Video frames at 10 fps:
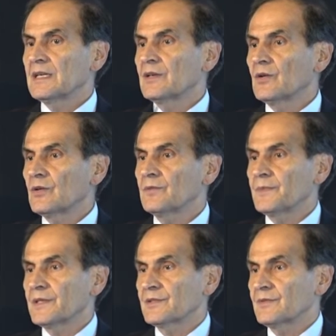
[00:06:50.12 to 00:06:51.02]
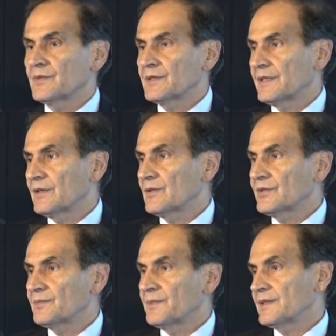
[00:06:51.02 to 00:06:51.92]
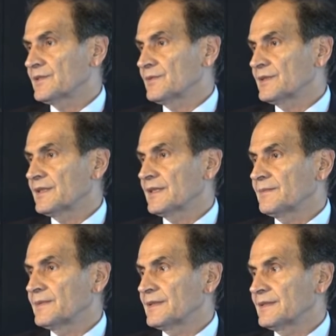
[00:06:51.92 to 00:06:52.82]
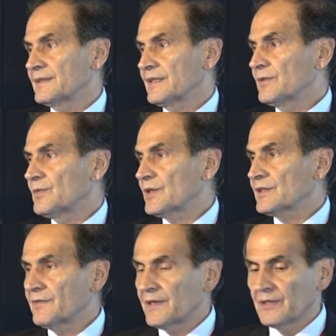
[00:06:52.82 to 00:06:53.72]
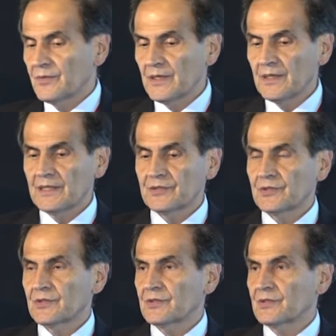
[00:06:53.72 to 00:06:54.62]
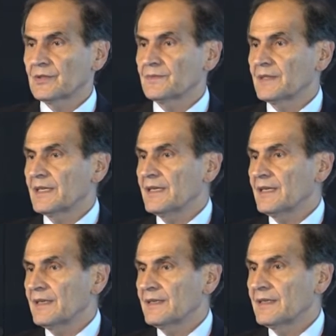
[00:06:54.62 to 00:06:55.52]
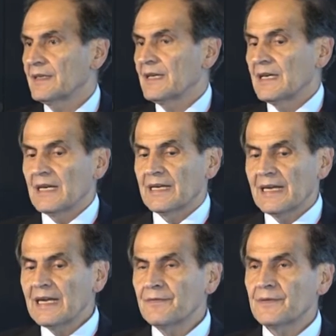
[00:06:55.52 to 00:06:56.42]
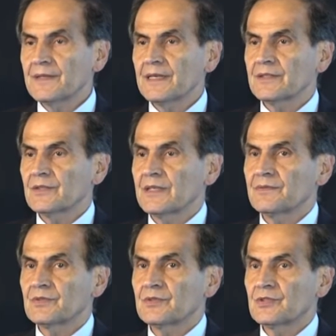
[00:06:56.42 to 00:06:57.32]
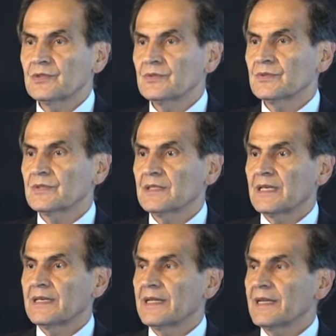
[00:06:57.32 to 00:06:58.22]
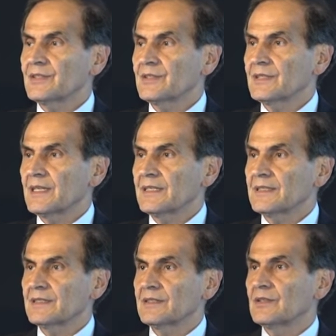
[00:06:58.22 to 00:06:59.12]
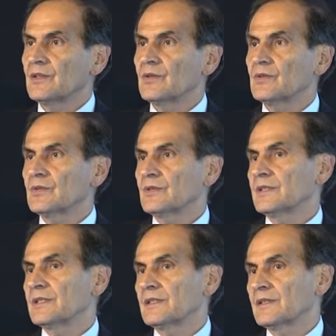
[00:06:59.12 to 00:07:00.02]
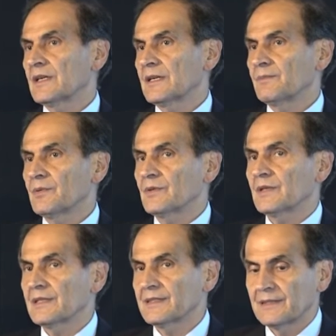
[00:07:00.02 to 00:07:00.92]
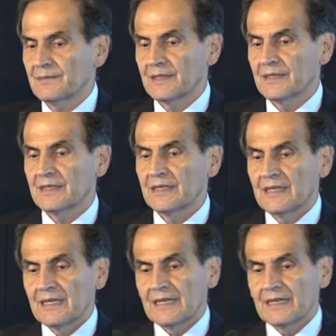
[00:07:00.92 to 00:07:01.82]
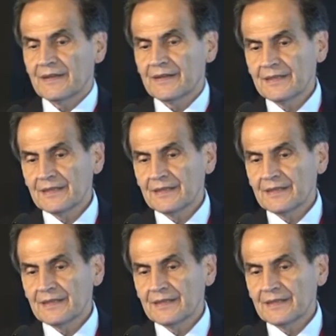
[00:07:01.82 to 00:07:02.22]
and old patients with older patients with diabetes. It works very well. I'll show you some data. And after that, you have to choose an agent that is no hypoglycemia. And I